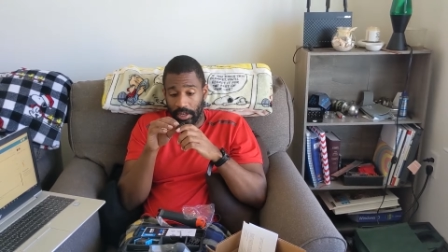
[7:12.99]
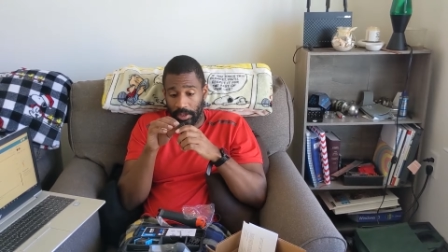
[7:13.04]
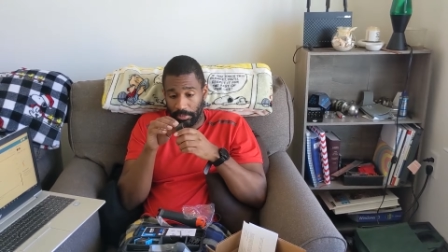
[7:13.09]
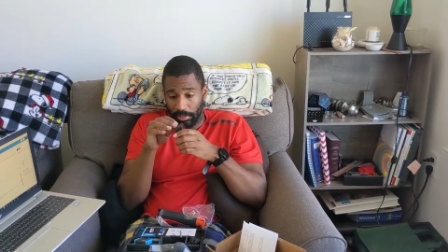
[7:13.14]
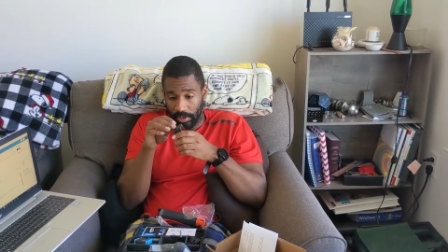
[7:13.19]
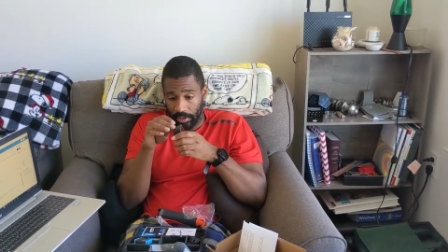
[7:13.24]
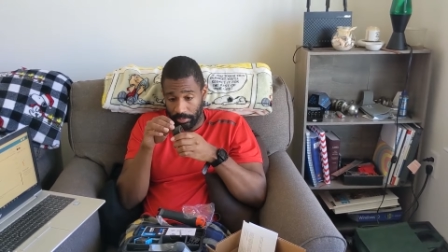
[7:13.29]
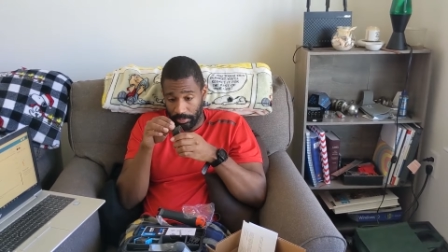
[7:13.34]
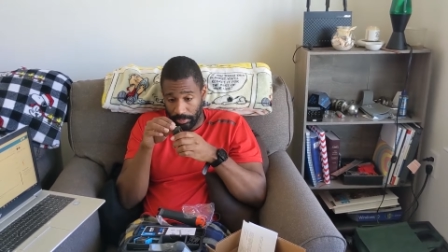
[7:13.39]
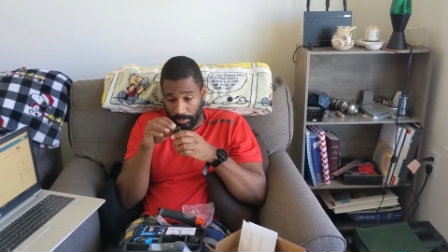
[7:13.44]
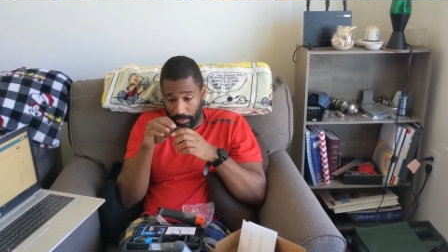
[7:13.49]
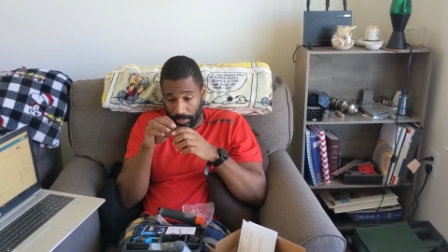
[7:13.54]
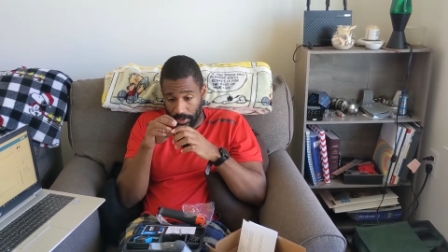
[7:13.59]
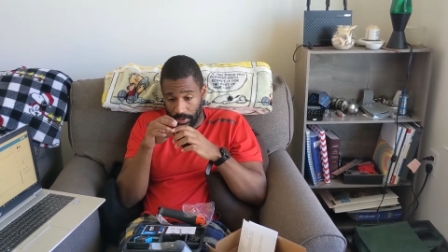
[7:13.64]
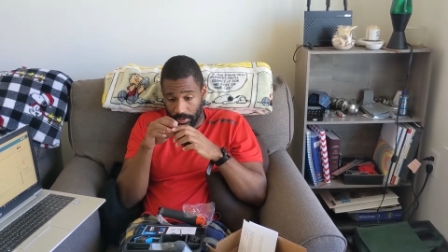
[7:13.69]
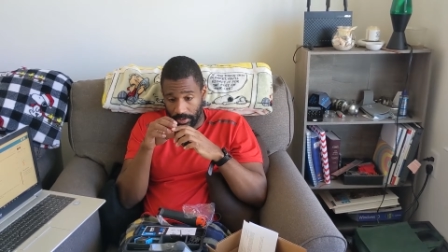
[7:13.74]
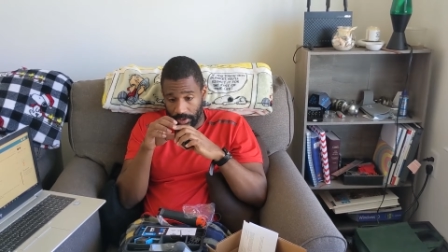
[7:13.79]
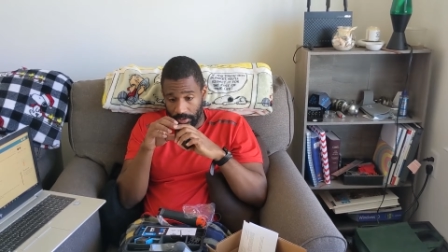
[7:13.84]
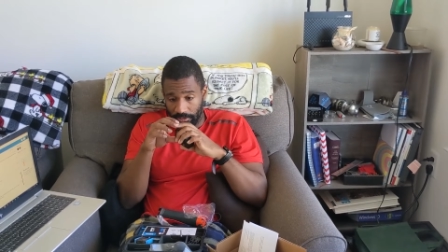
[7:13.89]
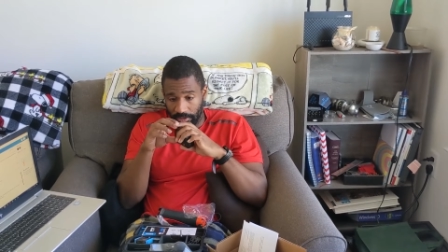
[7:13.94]
I'm getting
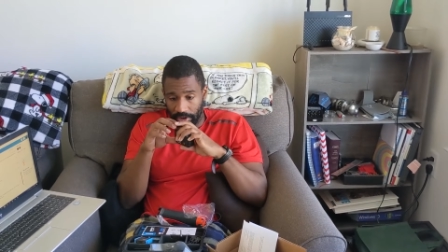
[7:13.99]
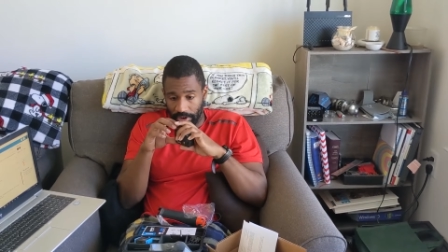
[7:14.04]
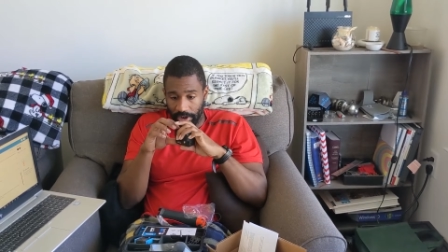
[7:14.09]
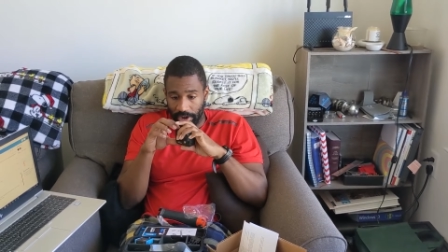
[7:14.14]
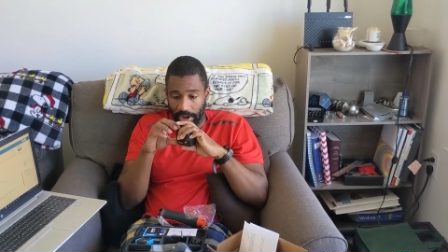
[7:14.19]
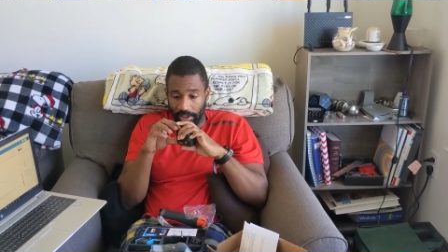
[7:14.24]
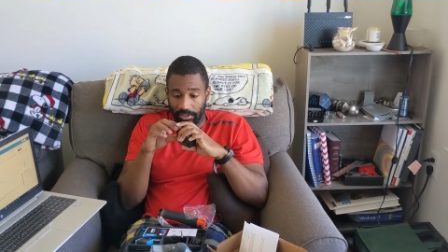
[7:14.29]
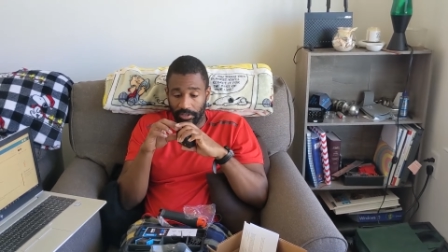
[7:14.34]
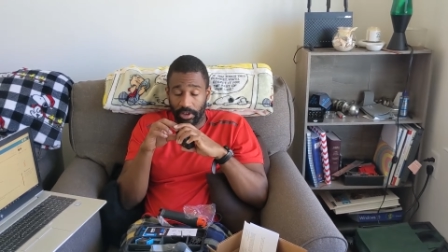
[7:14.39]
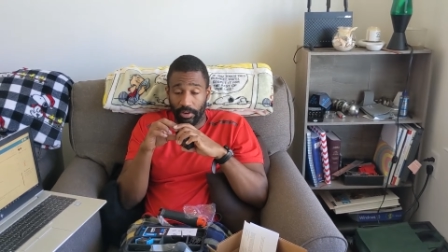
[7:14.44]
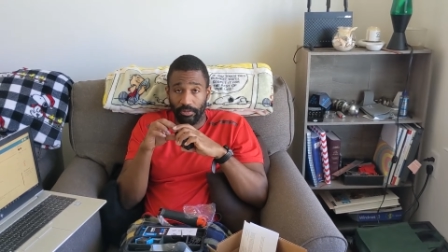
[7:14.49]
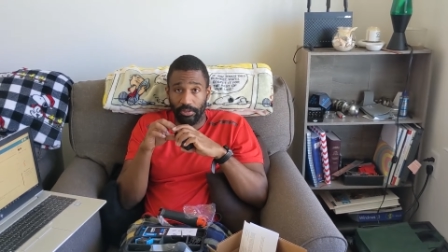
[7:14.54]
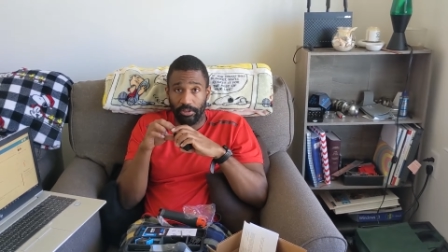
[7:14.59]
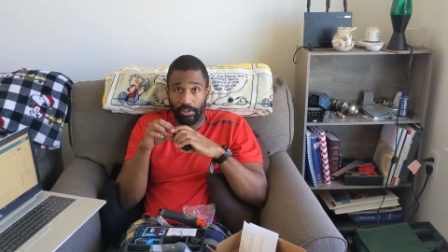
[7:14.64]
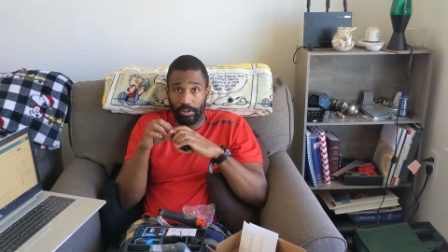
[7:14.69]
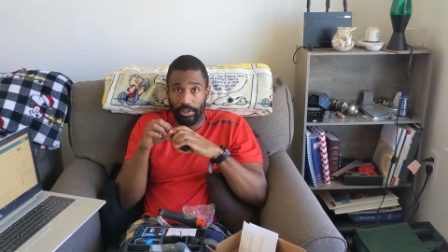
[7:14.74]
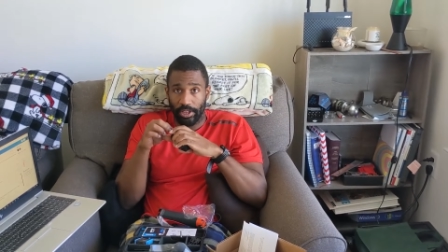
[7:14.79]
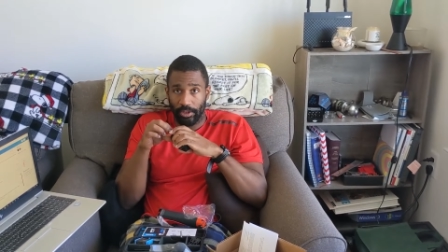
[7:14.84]
bored. I'm running out of stuff to do.